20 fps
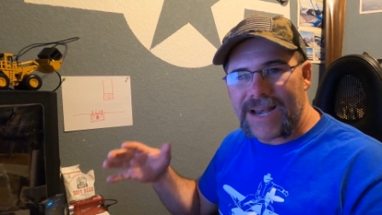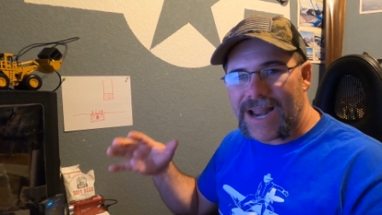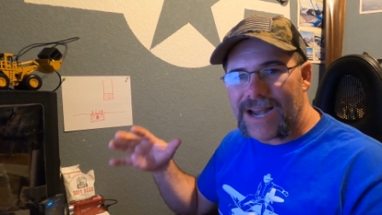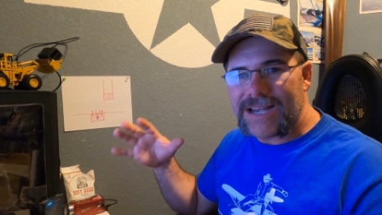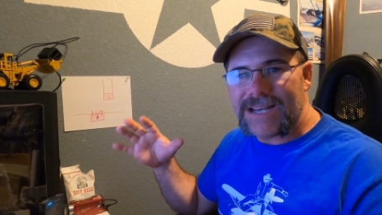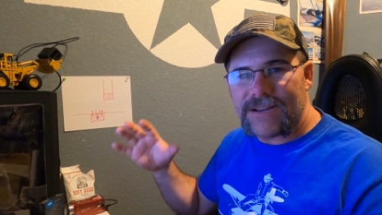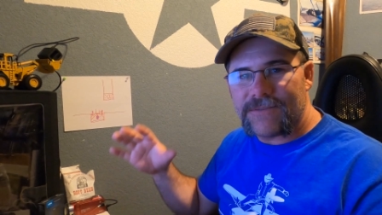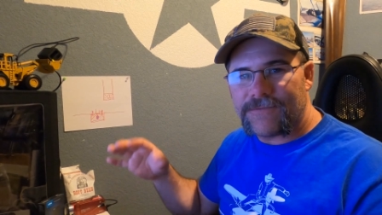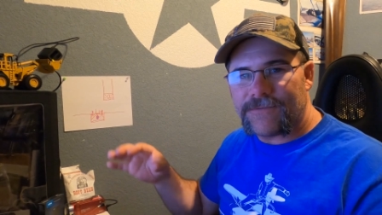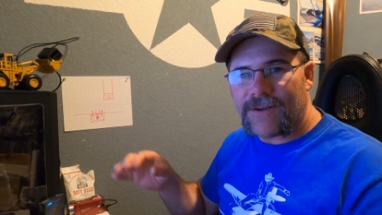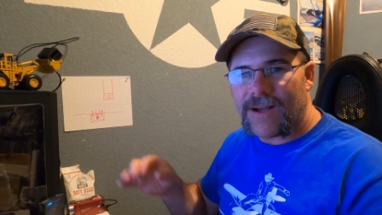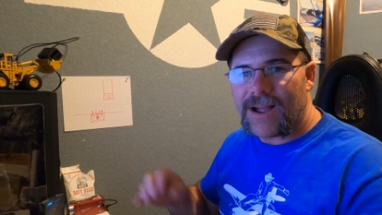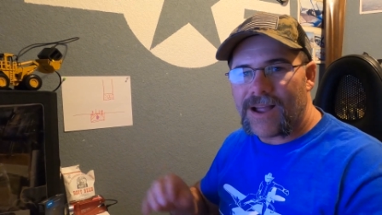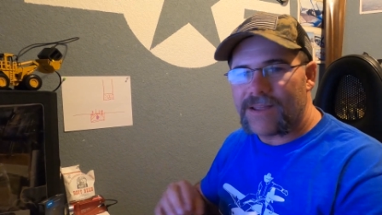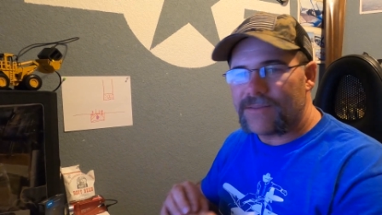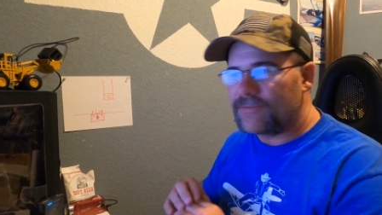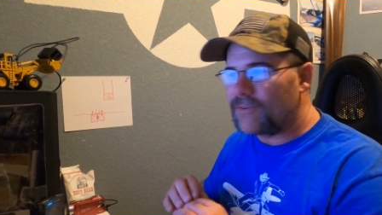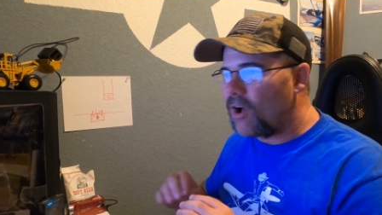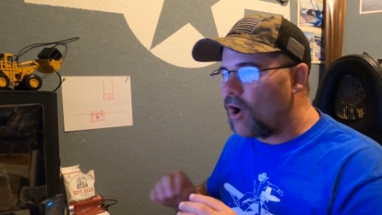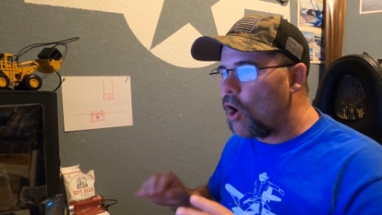to
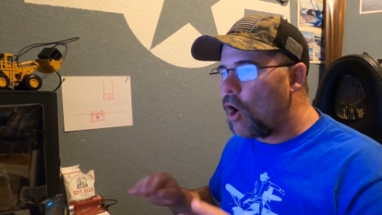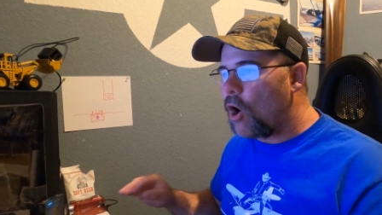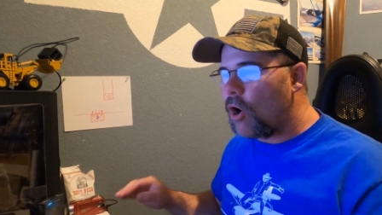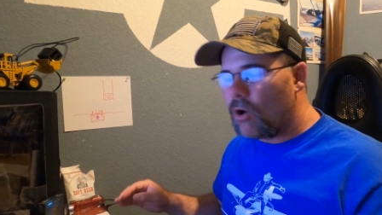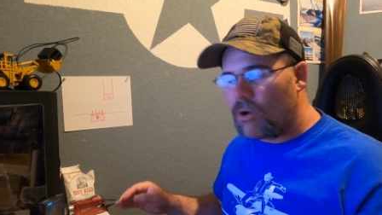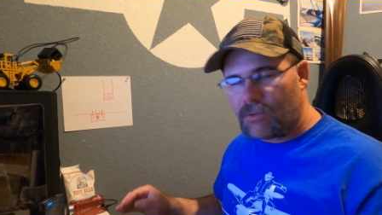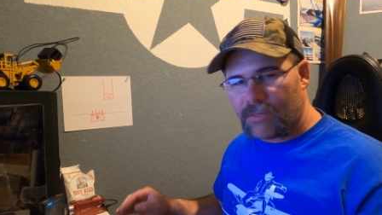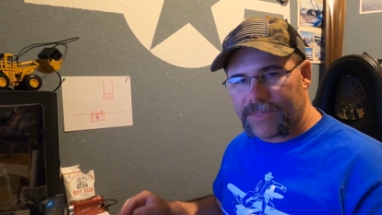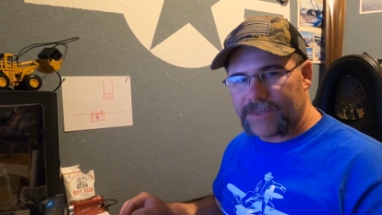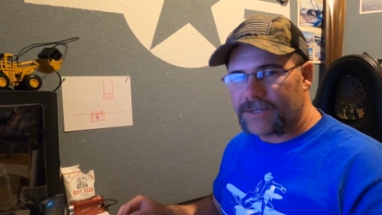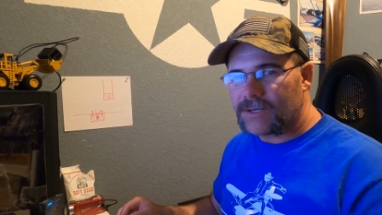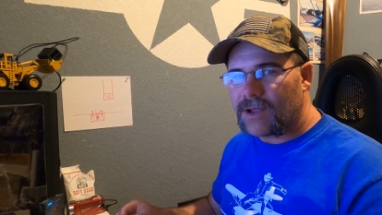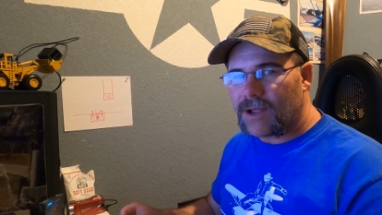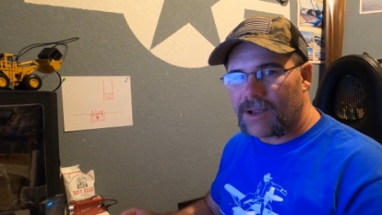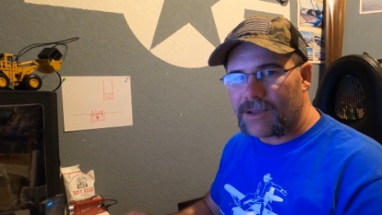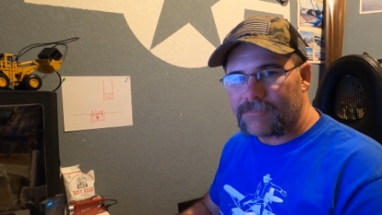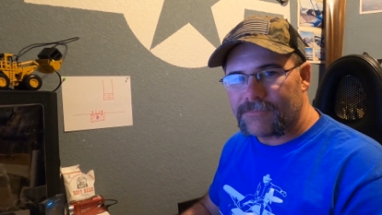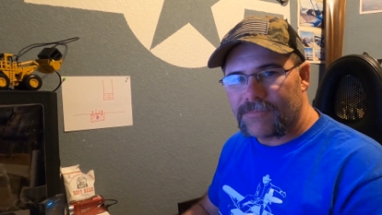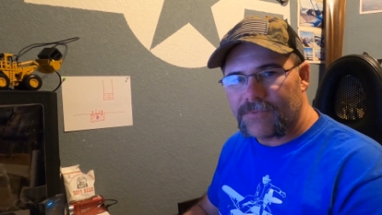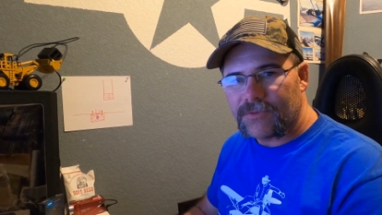95 all the
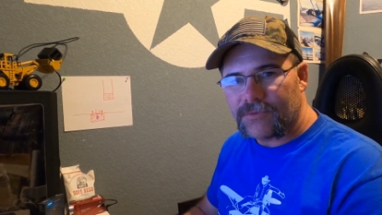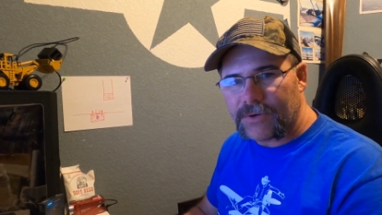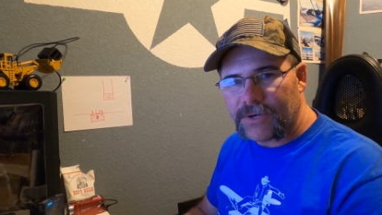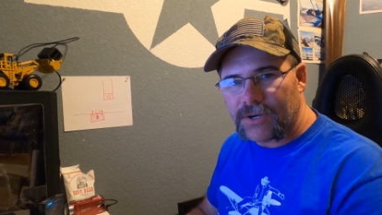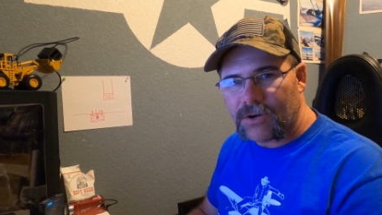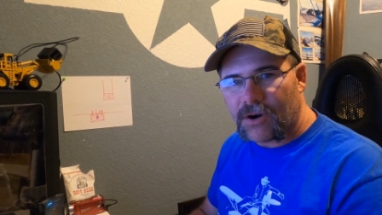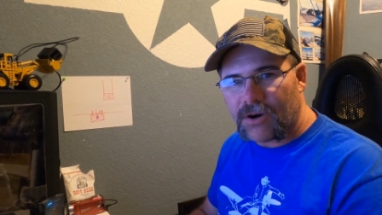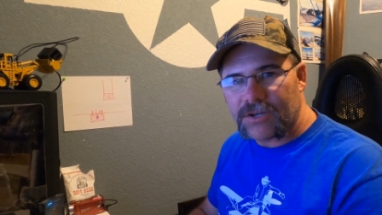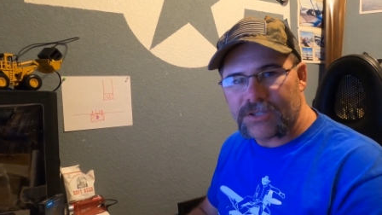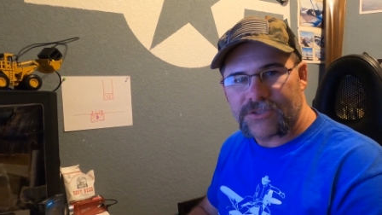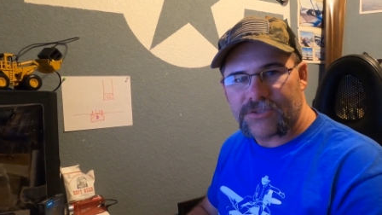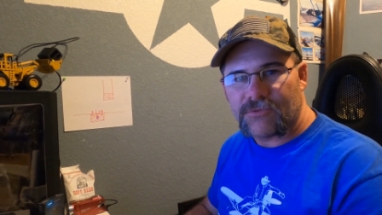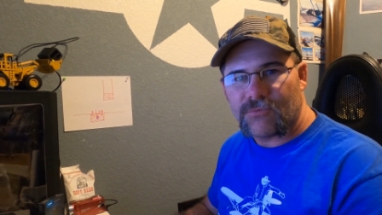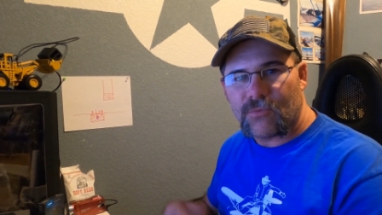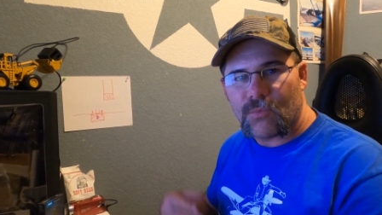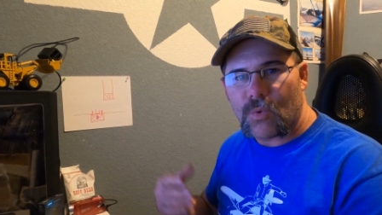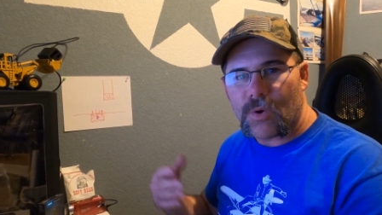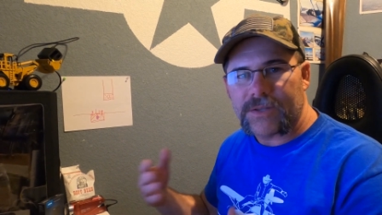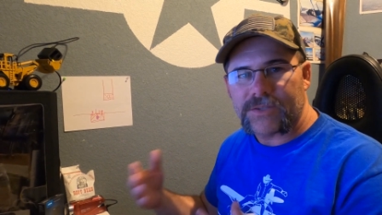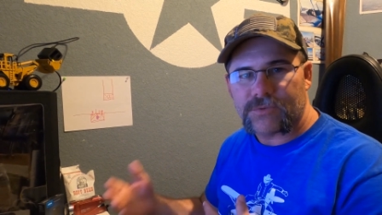time, regardless
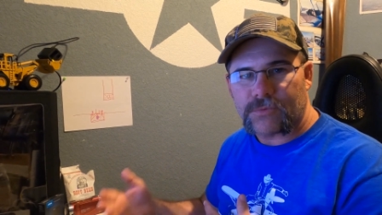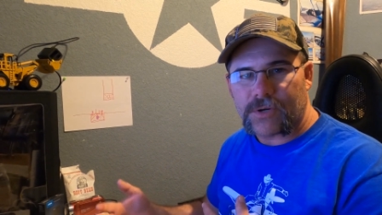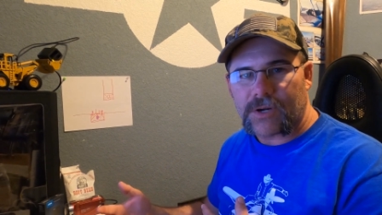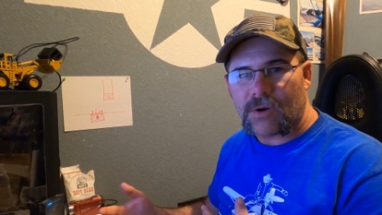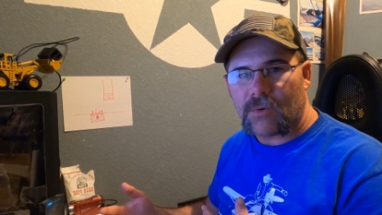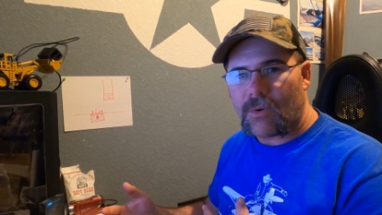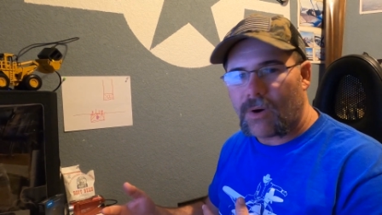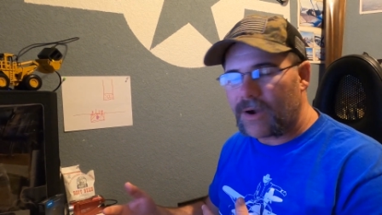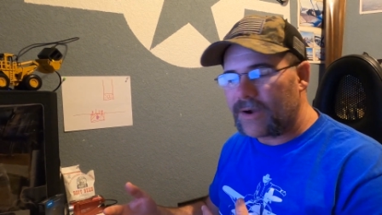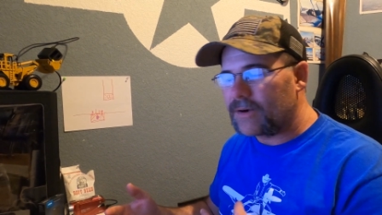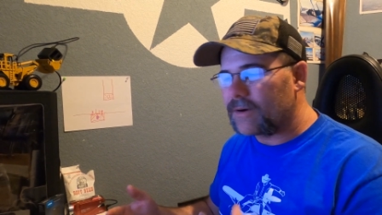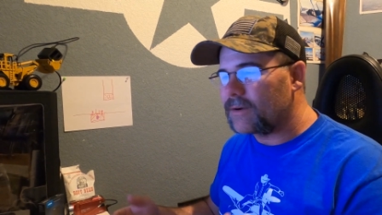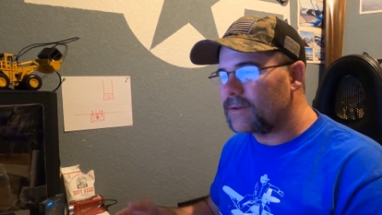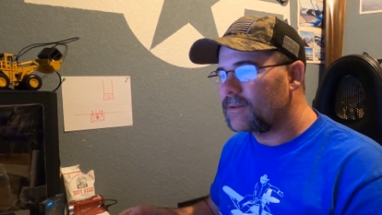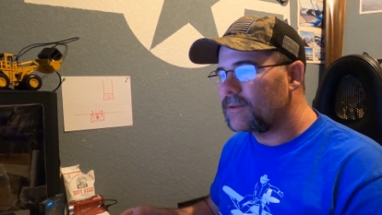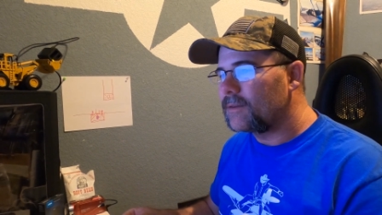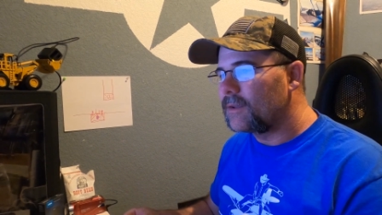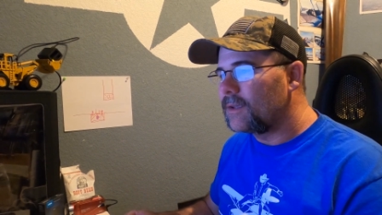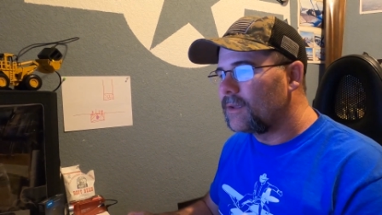of what's required.